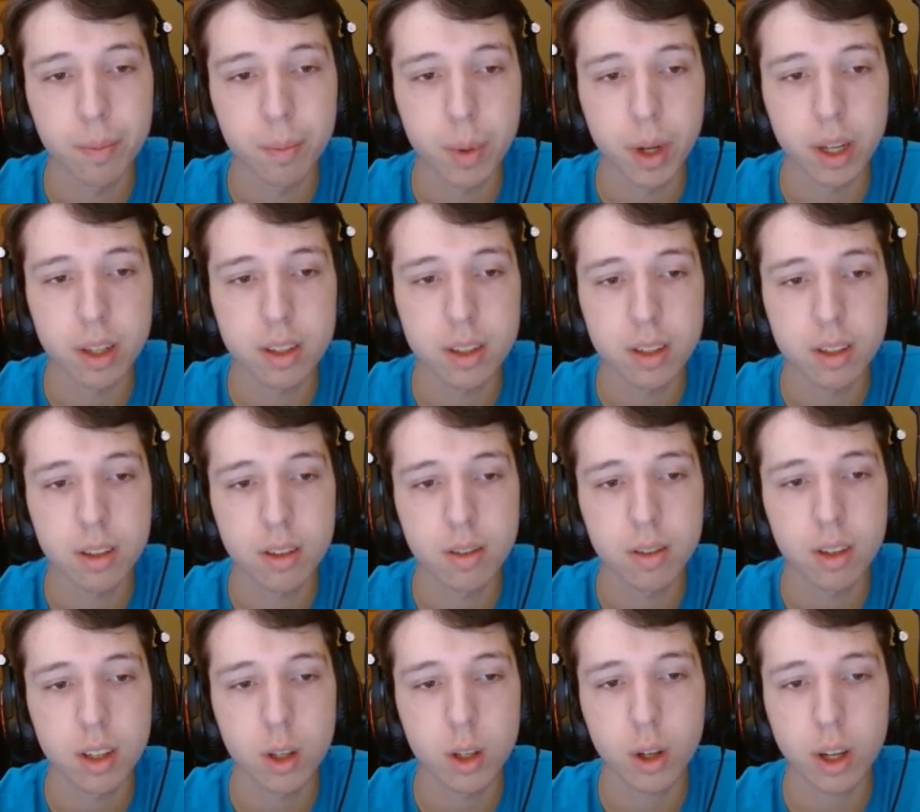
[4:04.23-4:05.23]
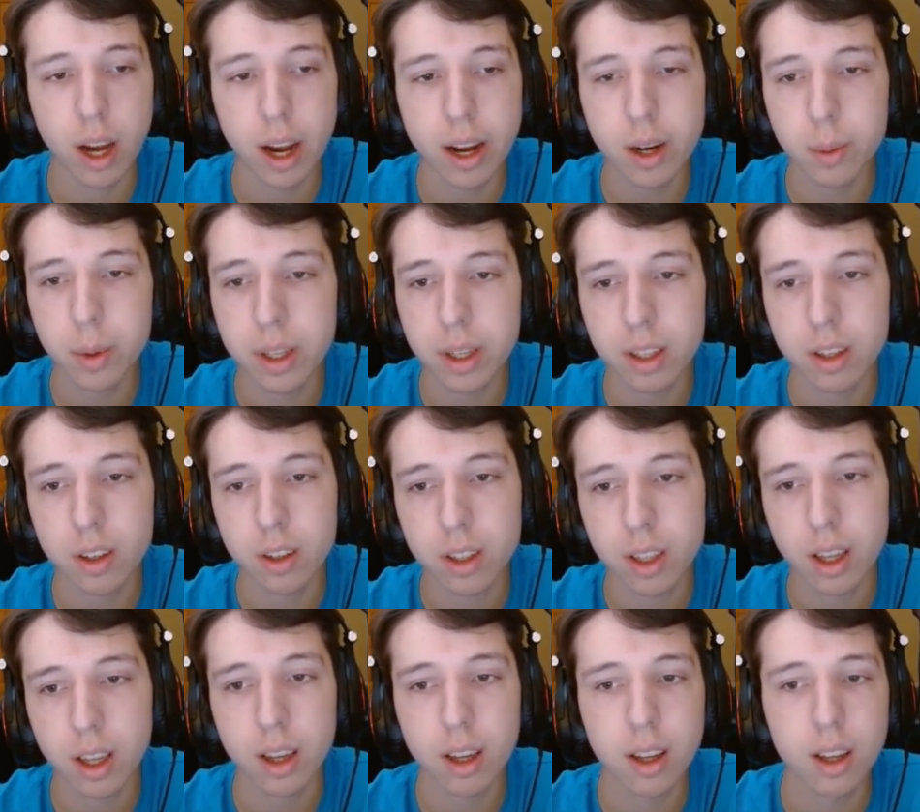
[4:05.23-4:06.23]
but kind of weaken your
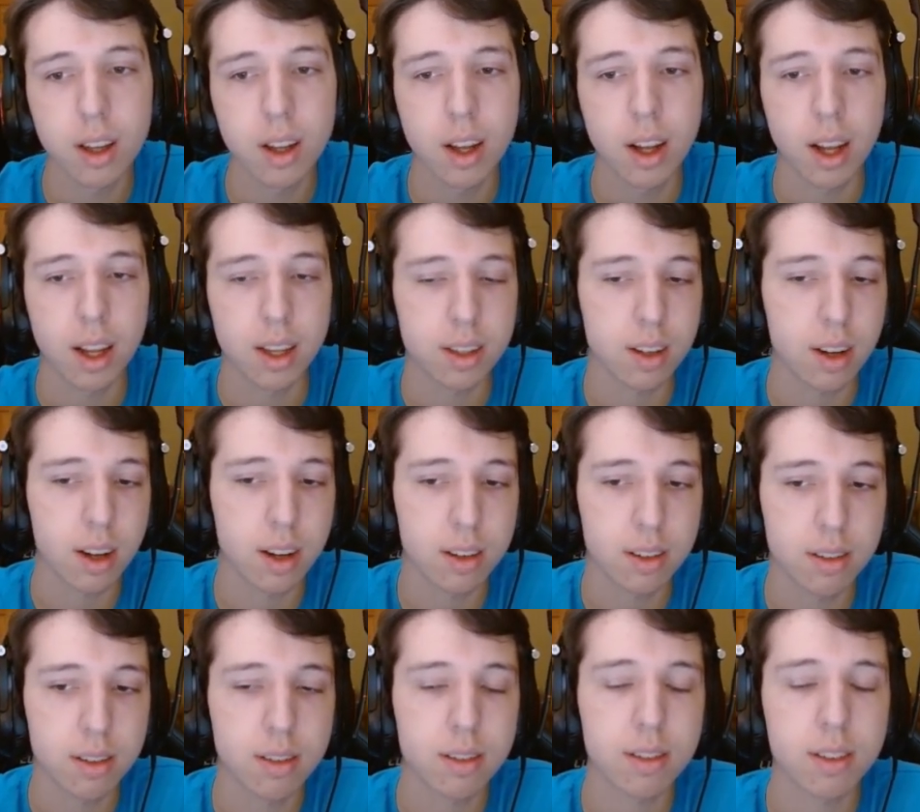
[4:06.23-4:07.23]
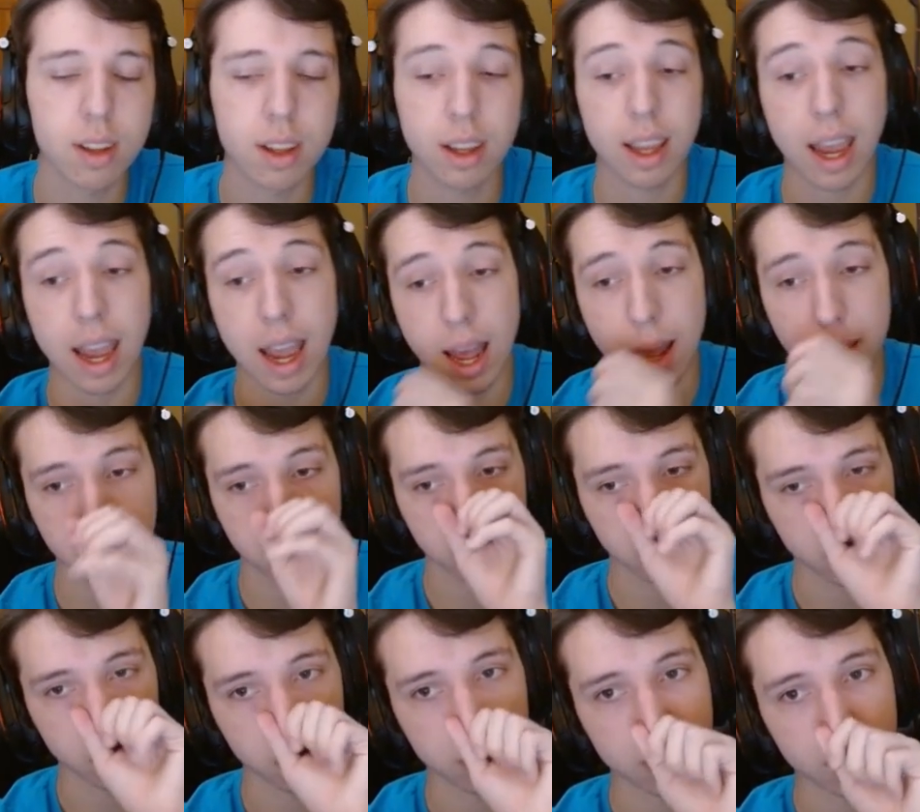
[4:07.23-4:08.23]
king. It's not like
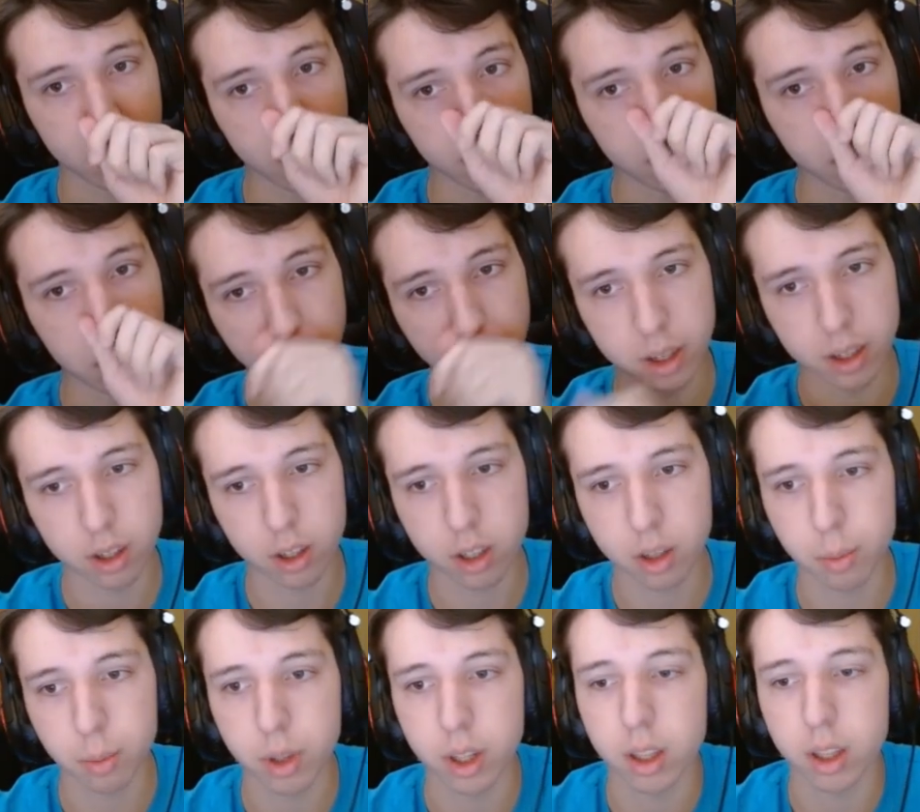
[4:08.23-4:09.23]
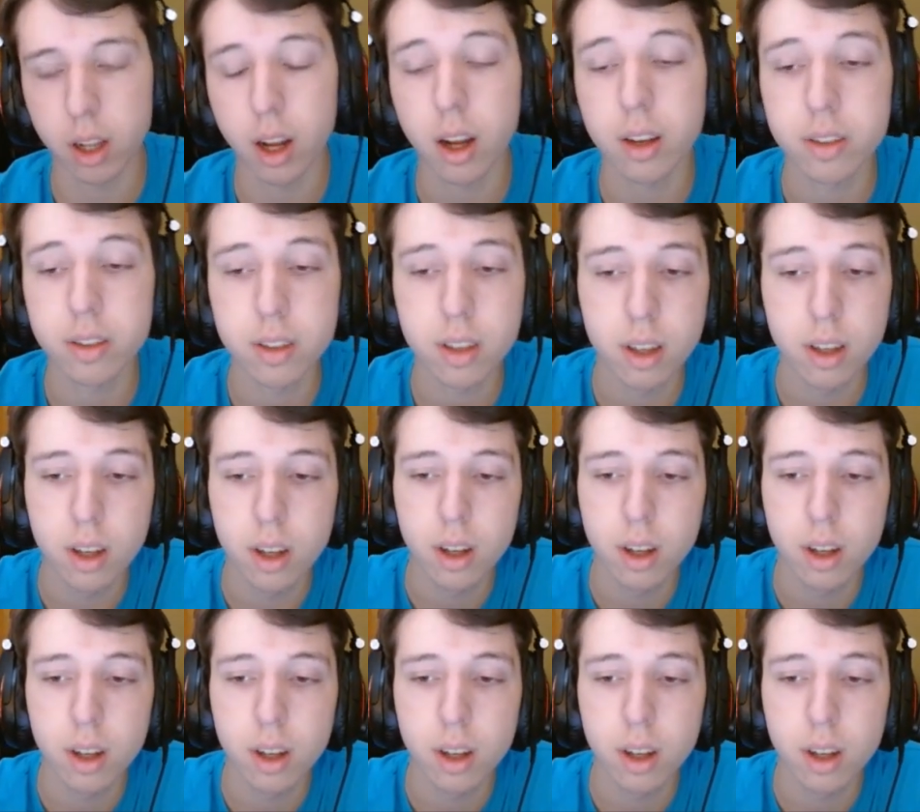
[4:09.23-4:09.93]
absolutely terrible, but you're completely lost.